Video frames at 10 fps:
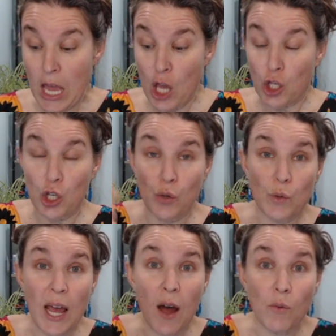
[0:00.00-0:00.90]
You
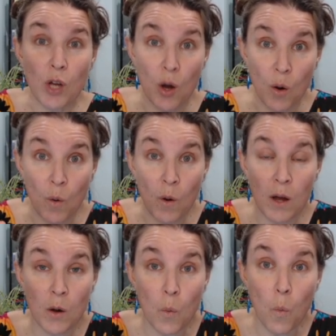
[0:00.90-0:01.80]
now know
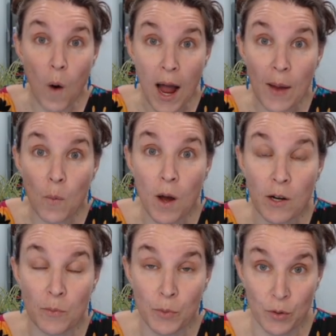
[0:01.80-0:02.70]
why
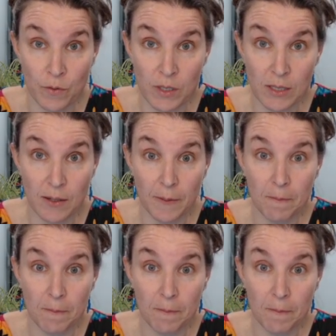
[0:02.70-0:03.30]
water moves.